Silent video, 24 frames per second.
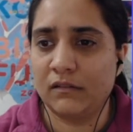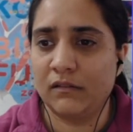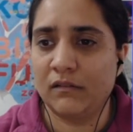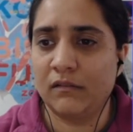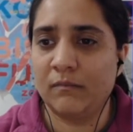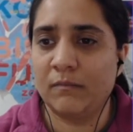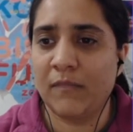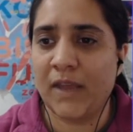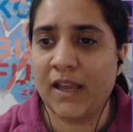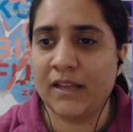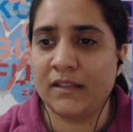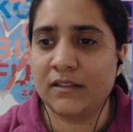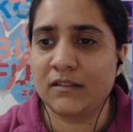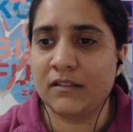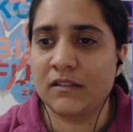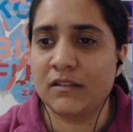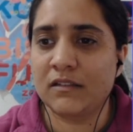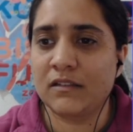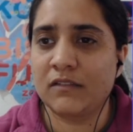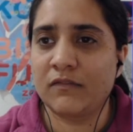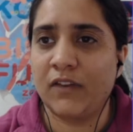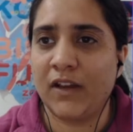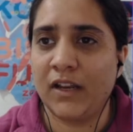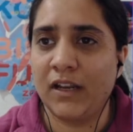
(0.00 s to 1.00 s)
maths
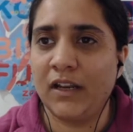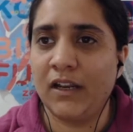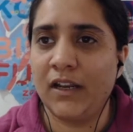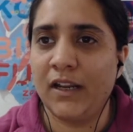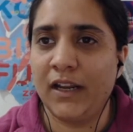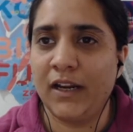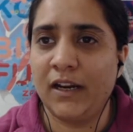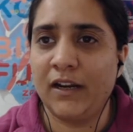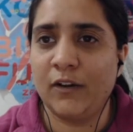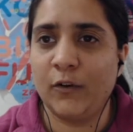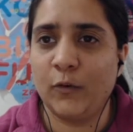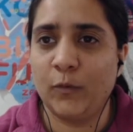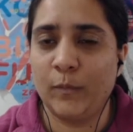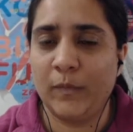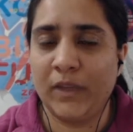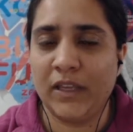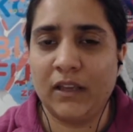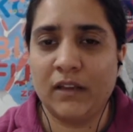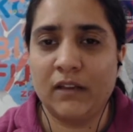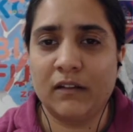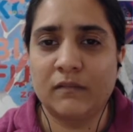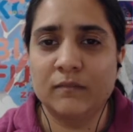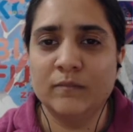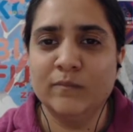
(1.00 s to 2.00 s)
is fun link to me